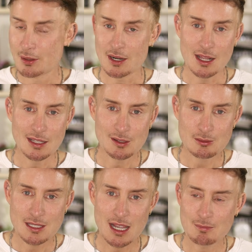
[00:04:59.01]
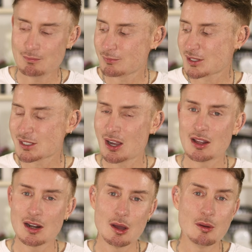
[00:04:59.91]
But a little tip,
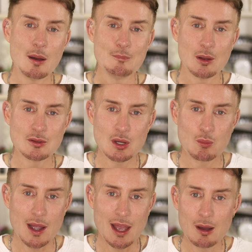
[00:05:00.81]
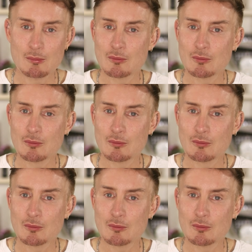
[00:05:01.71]
start low and build your way up